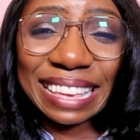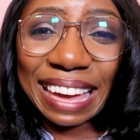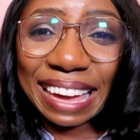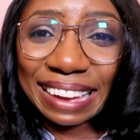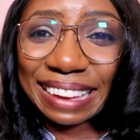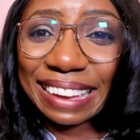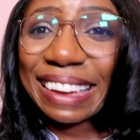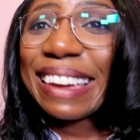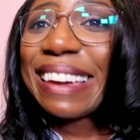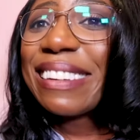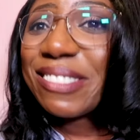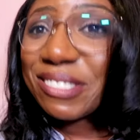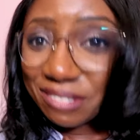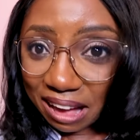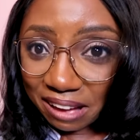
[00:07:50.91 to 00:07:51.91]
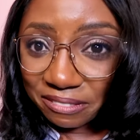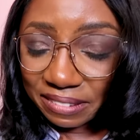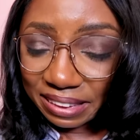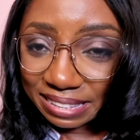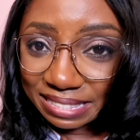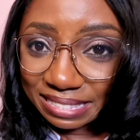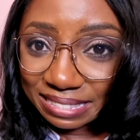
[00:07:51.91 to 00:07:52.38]
tech
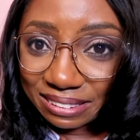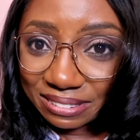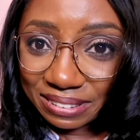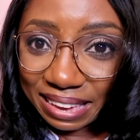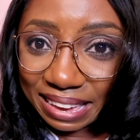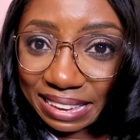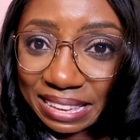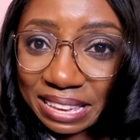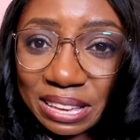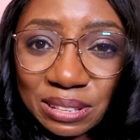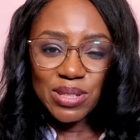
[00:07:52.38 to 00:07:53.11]
graphics, okay?